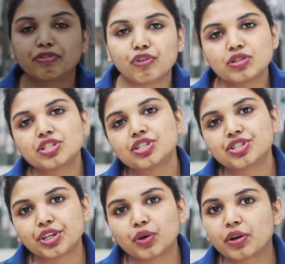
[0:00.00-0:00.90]
Before
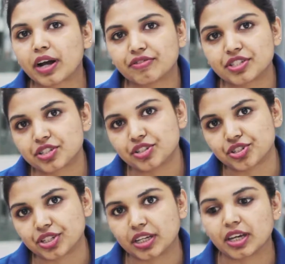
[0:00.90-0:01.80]
surgery or after
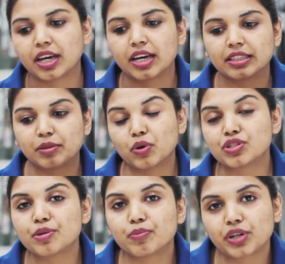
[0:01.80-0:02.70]
surgery, the
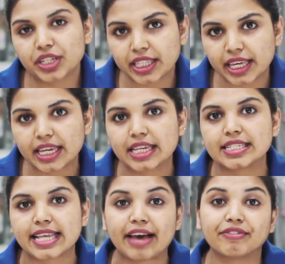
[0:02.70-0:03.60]
most important thing
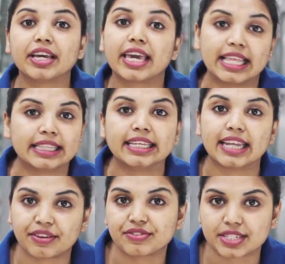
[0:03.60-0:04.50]
is having a healthy
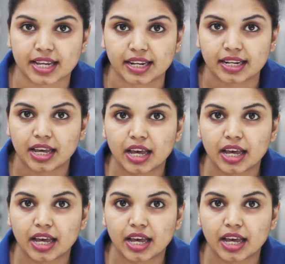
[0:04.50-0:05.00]
lifestyle.